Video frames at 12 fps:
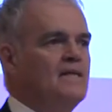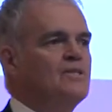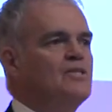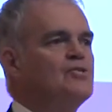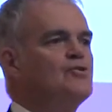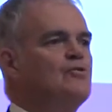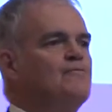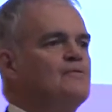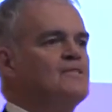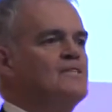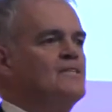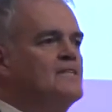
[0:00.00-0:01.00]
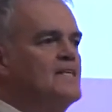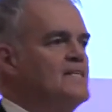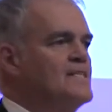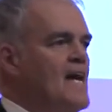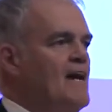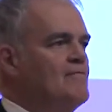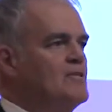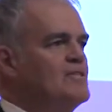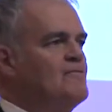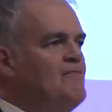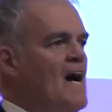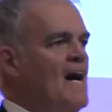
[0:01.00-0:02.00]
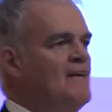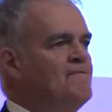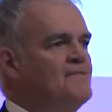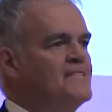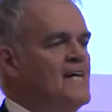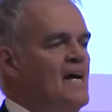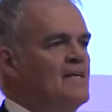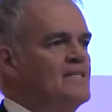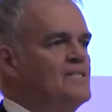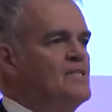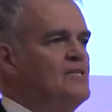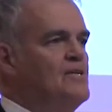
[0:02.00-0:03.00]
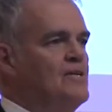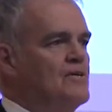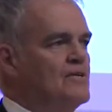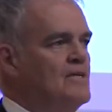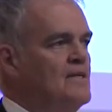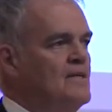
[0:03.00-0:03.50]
These 2 facilities averaged 5 fatalities a year,